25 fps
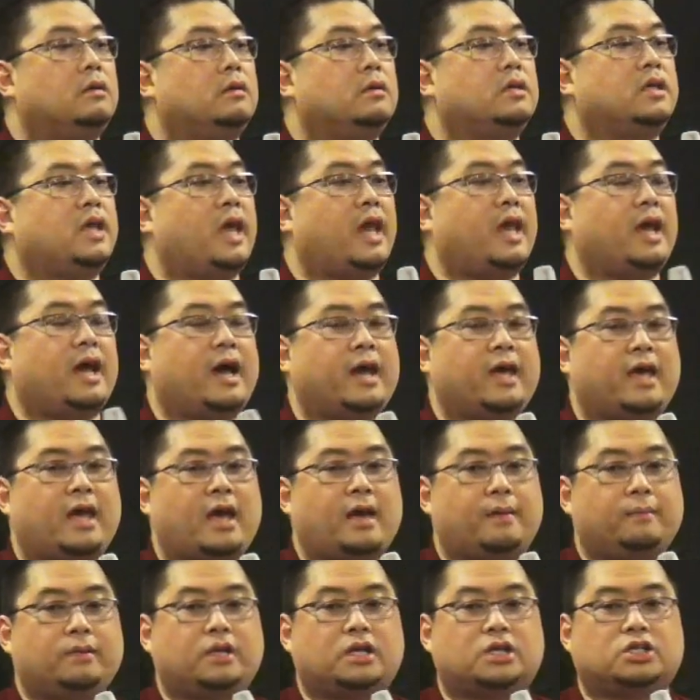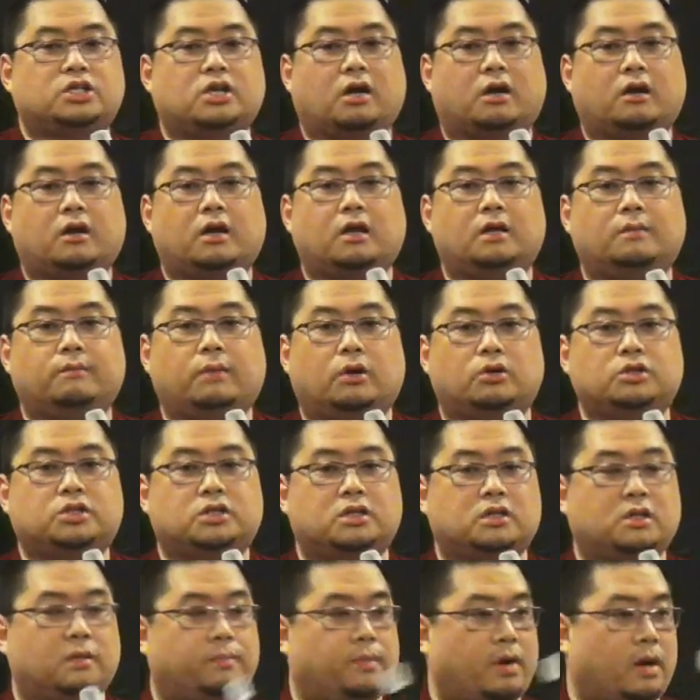KIM, Kechara in
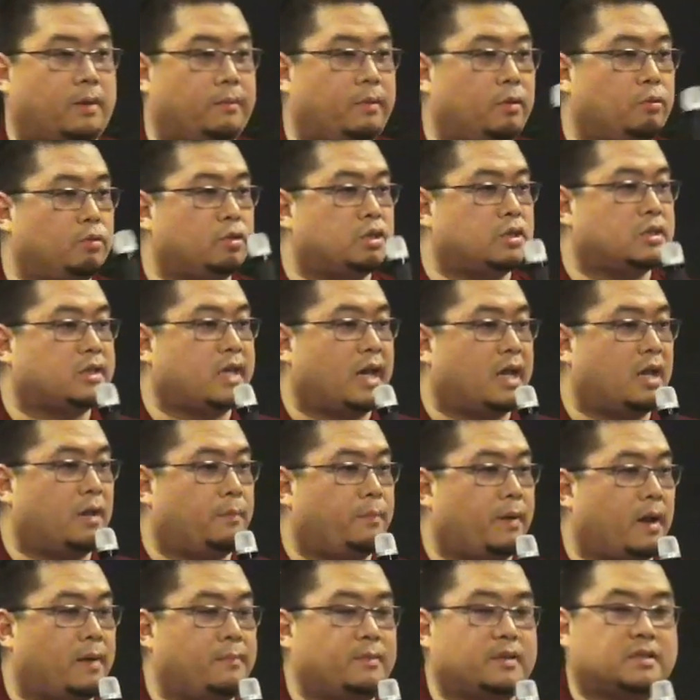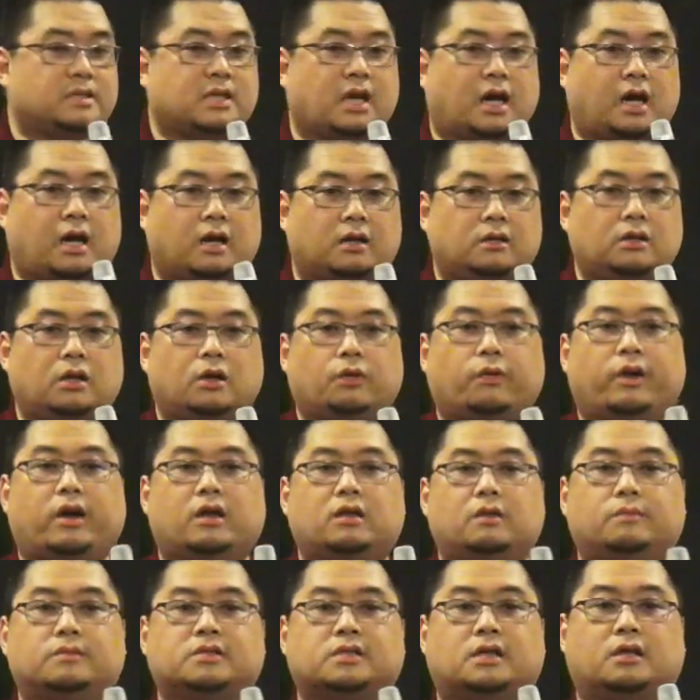Motion Department, which is headed by Miss Han. Where are
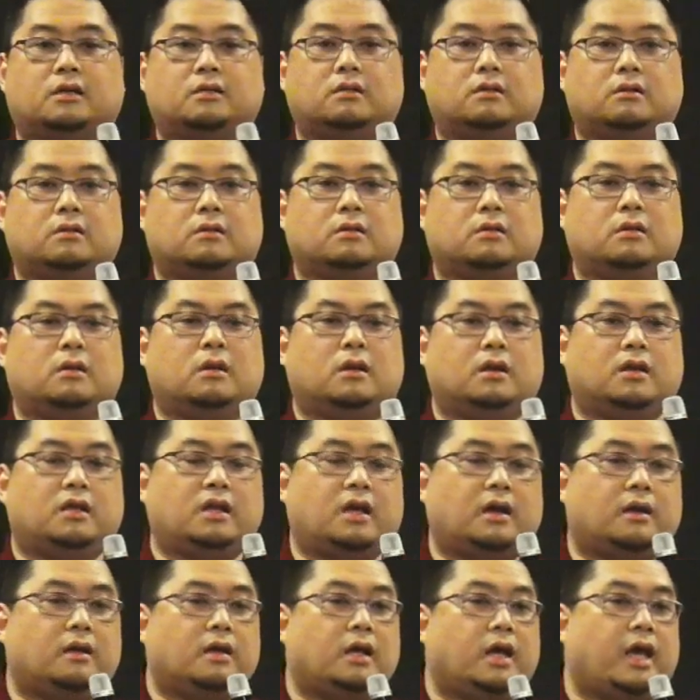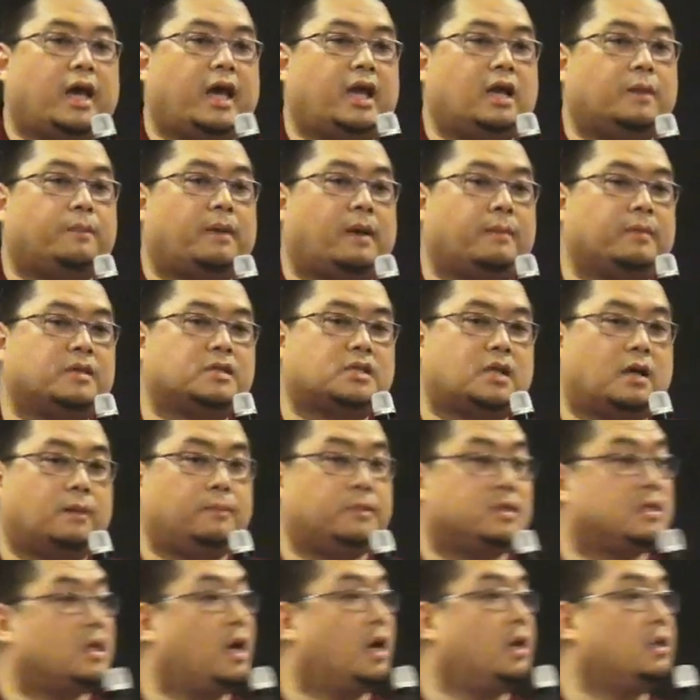you, Miss Han? Yeah, headed by Miss Han.
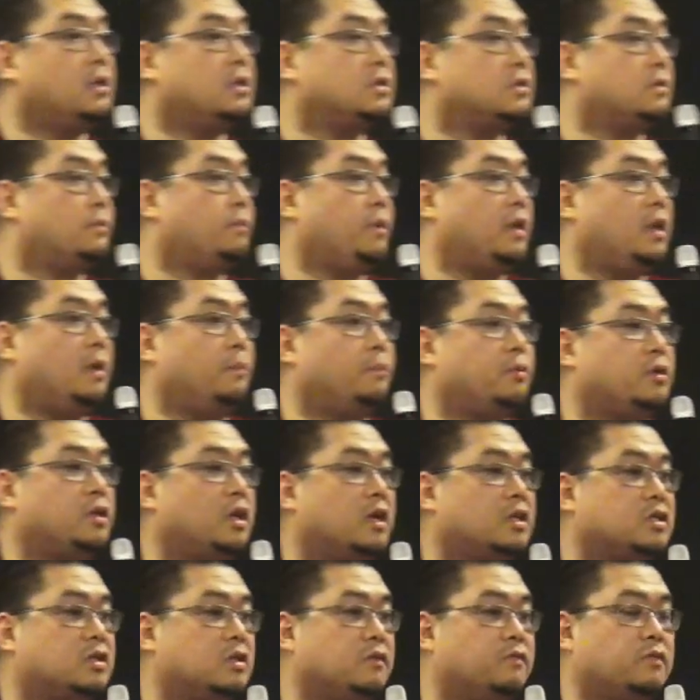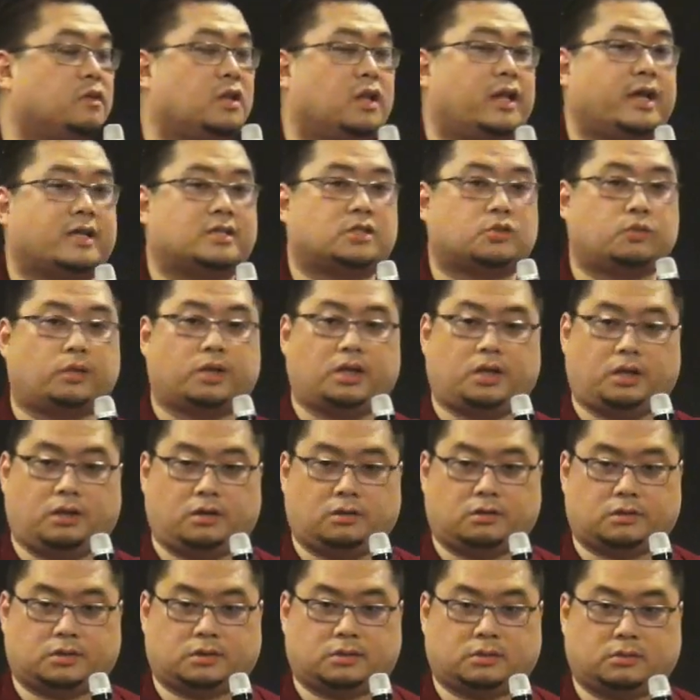Miss Han has been in production for the last 20
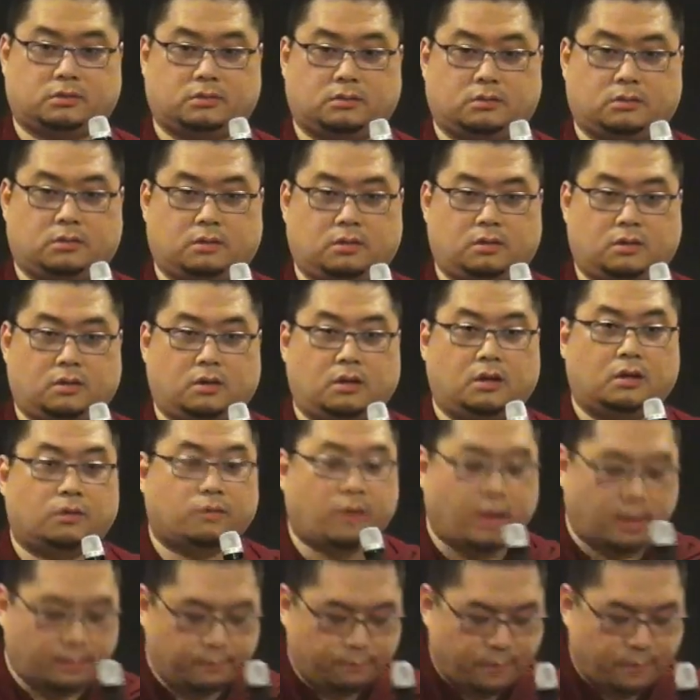years, right?